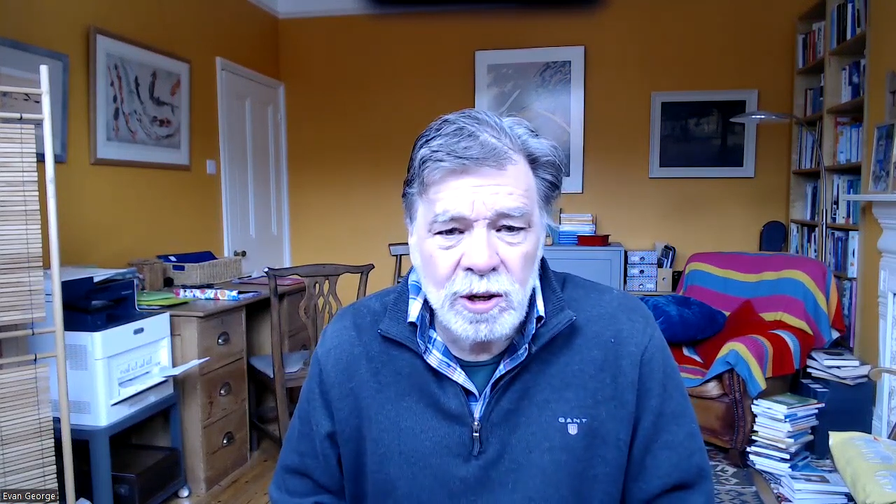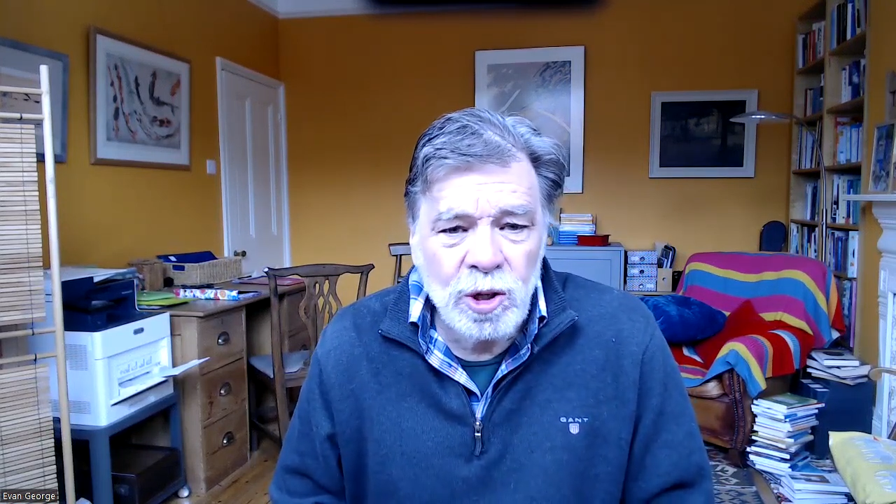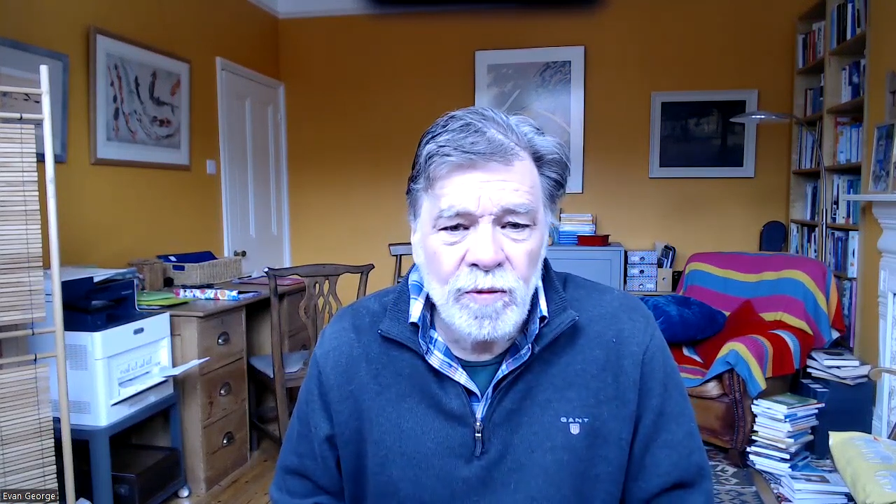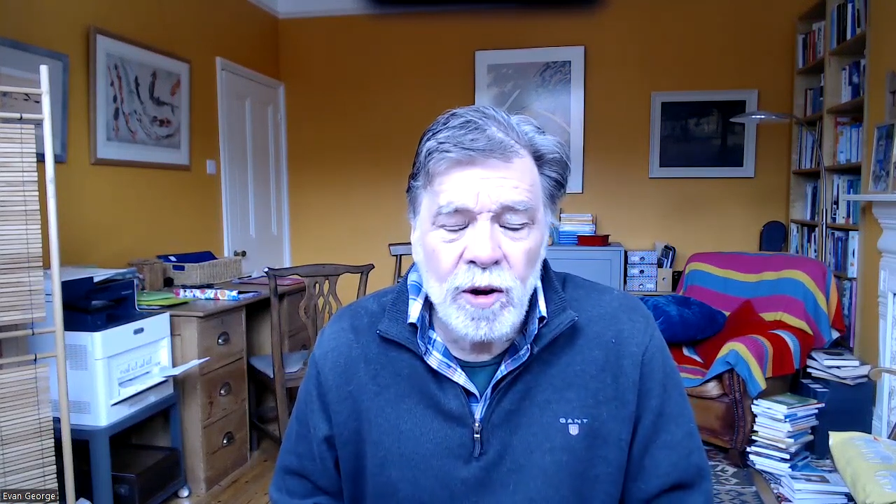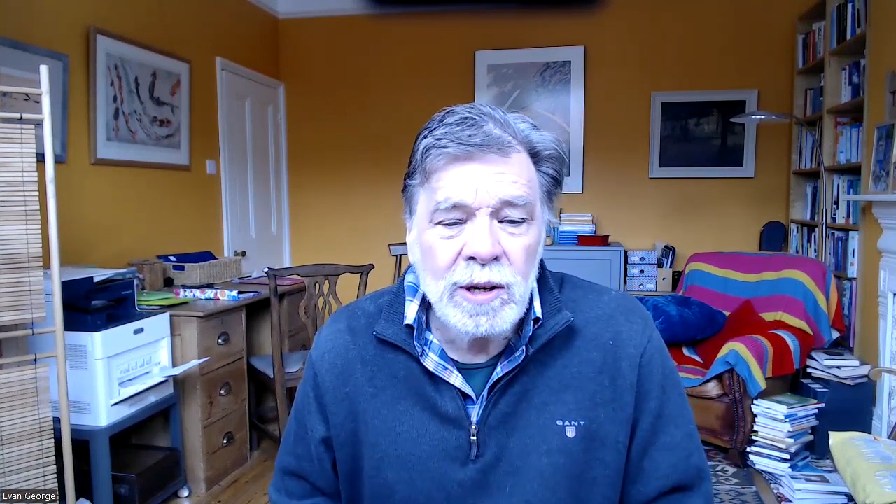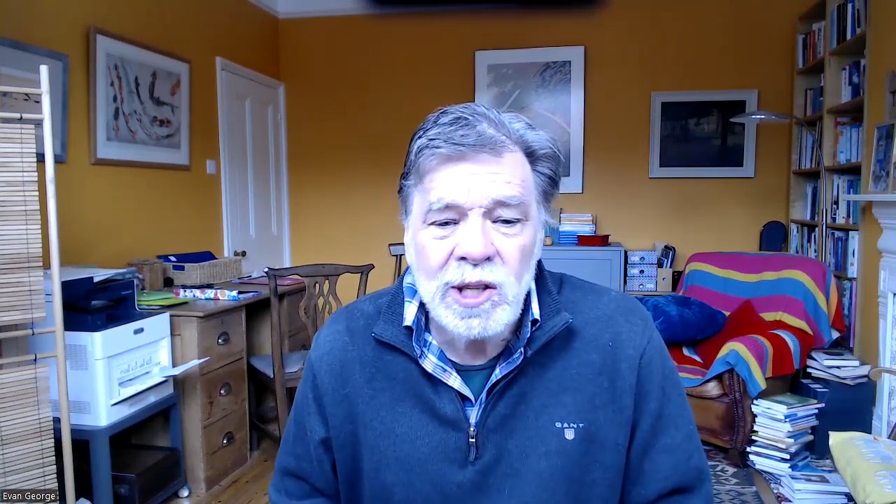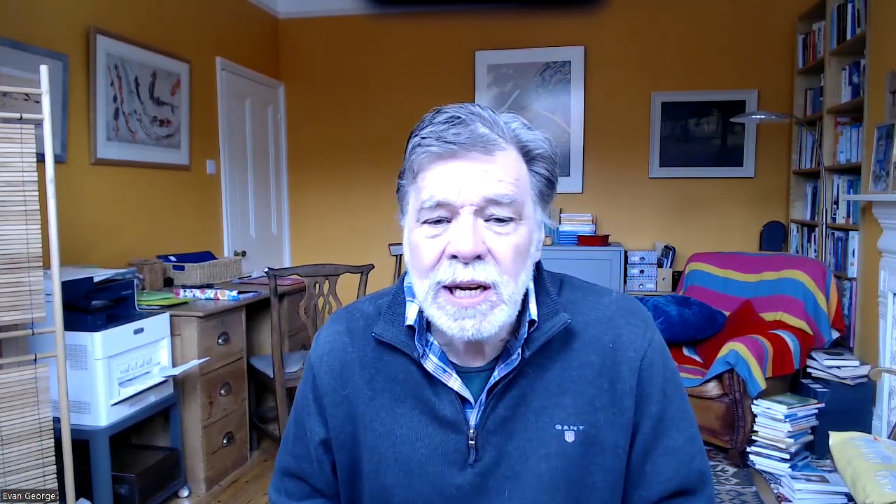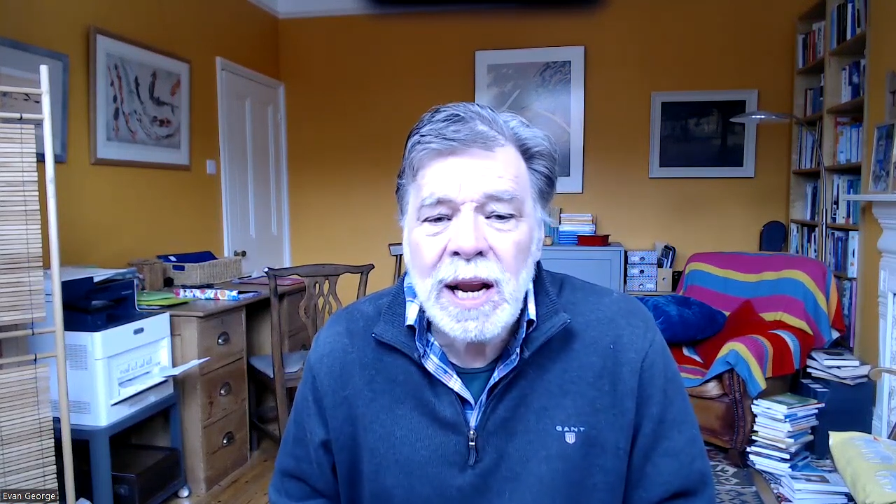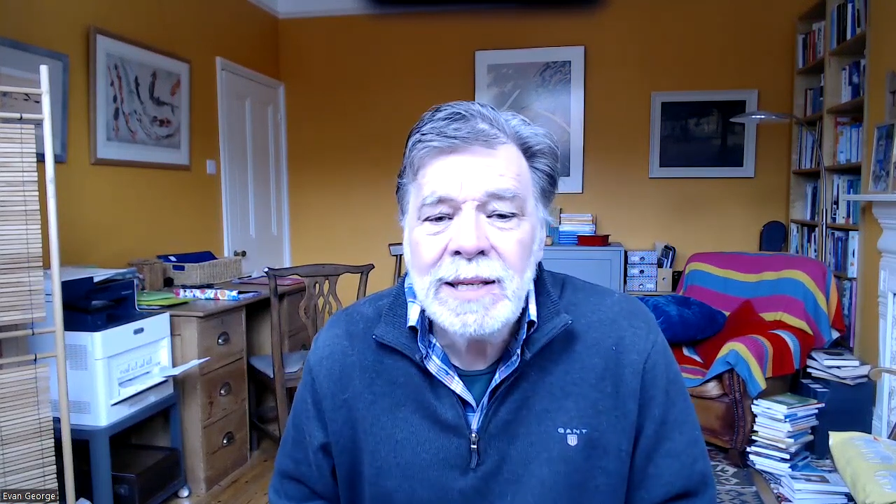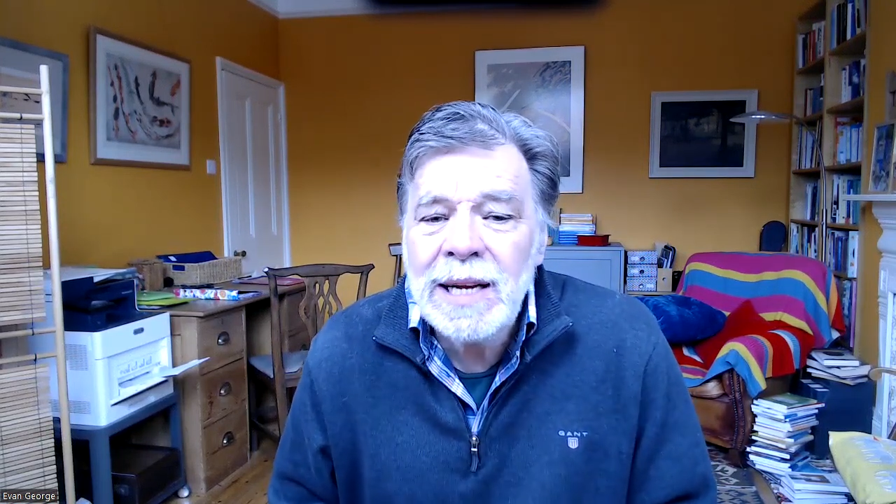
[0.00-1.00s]

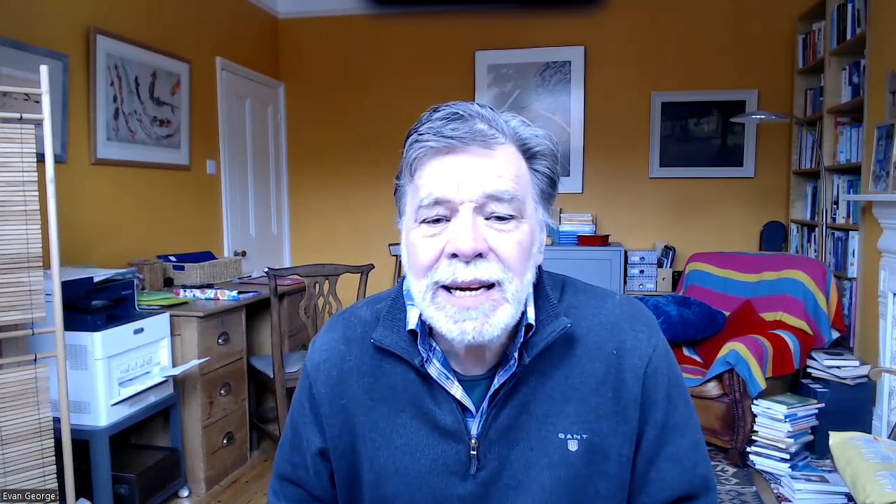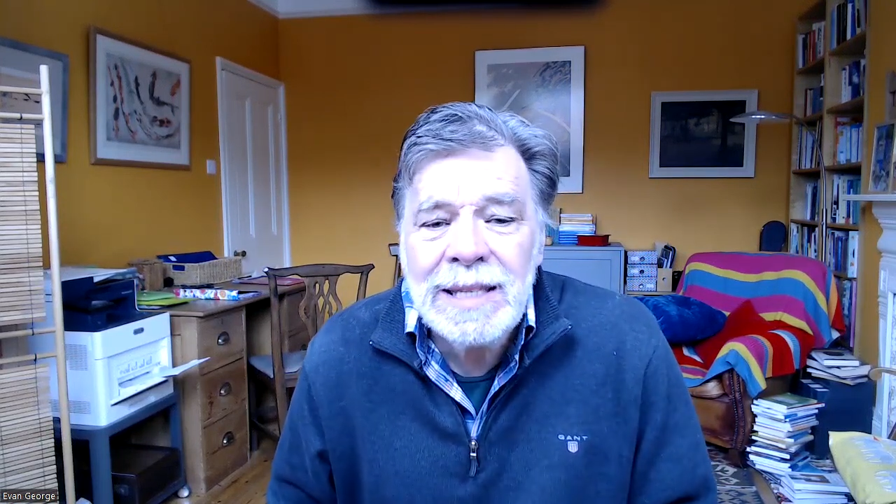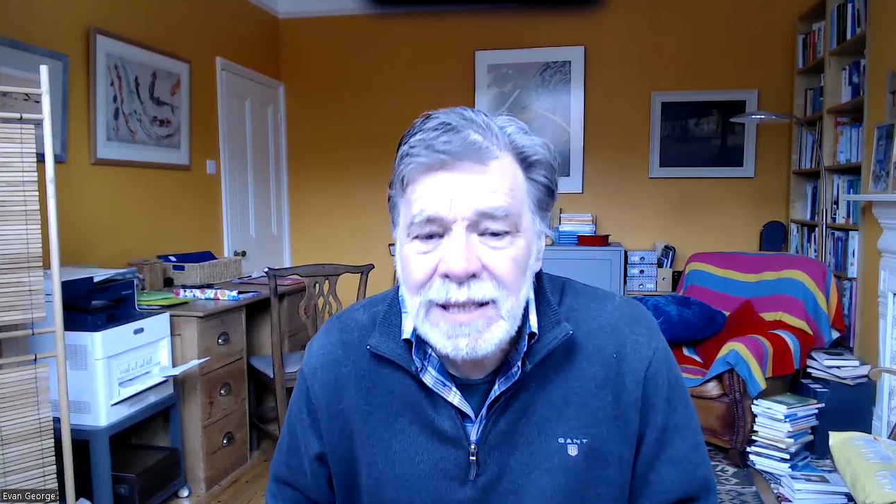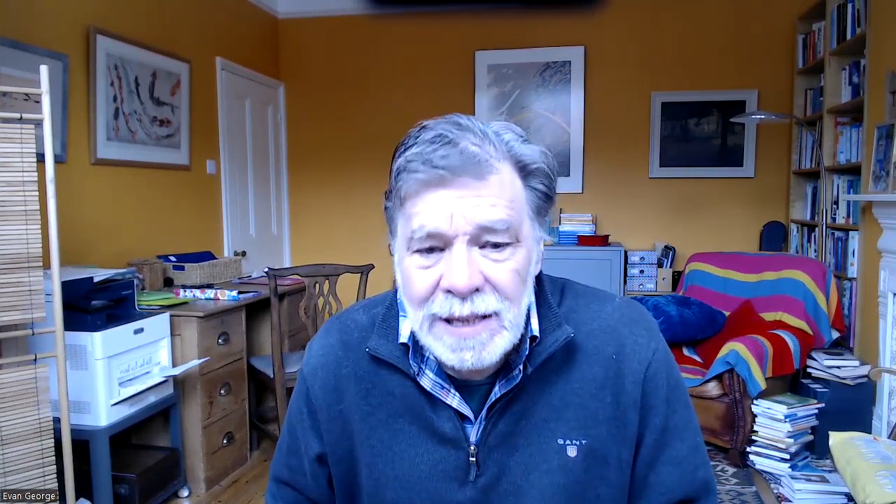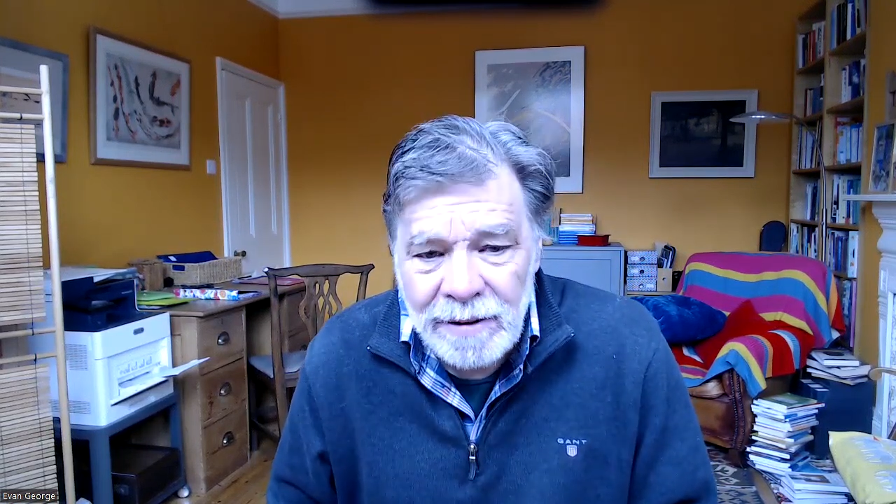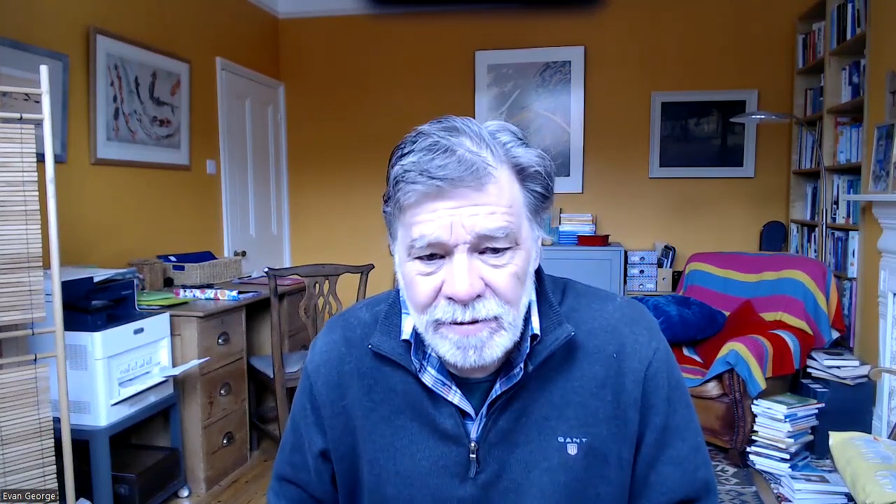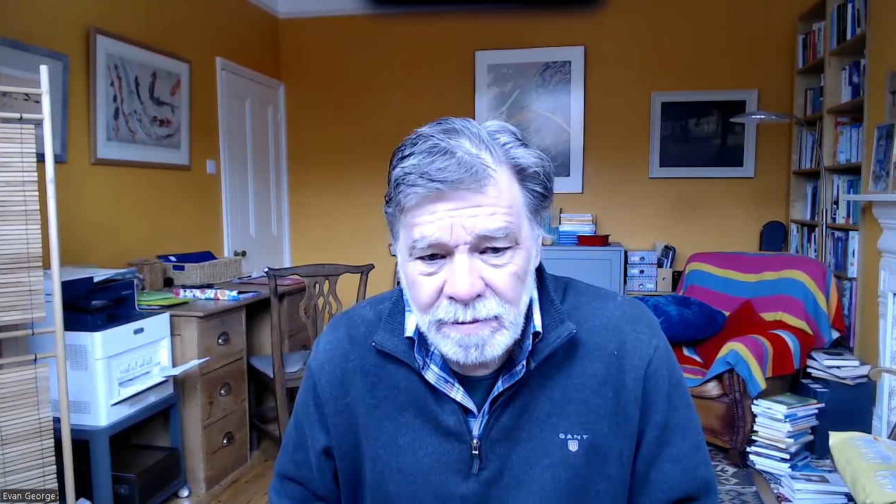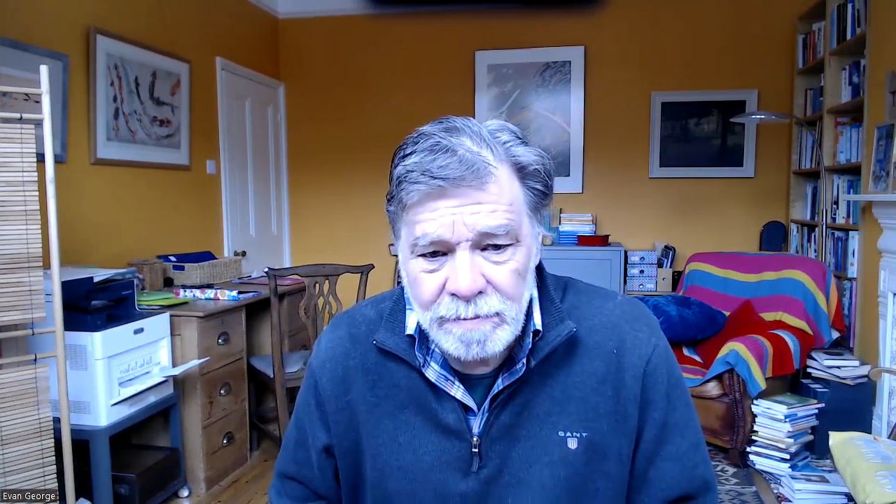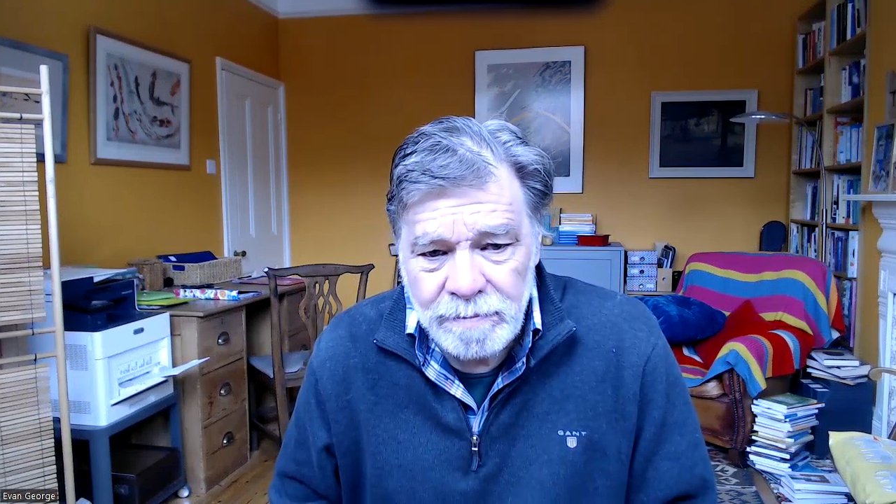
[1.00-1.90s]
solution-focused in 1987.